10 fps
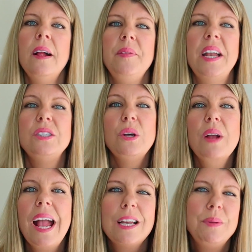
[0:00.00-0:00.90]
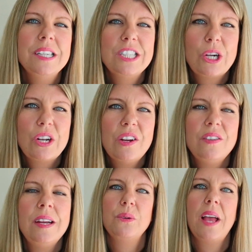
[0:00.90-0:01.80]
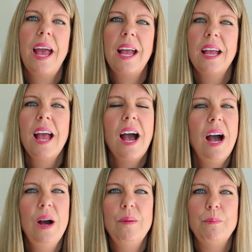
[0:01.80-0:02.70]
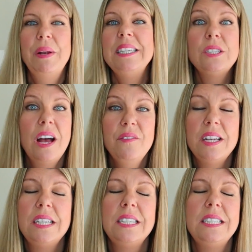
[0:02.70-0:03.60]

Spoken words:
that it's okay to be assertive, it's okay, but I still have the